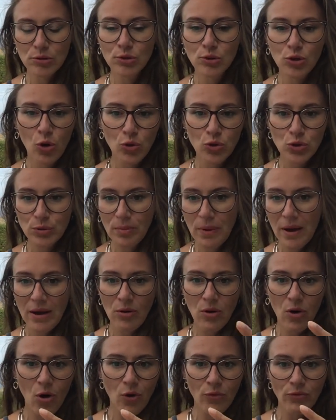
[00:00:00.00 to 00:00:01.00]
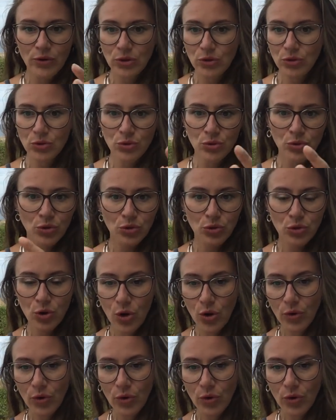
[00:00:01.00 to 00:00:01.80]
who holds power over you or you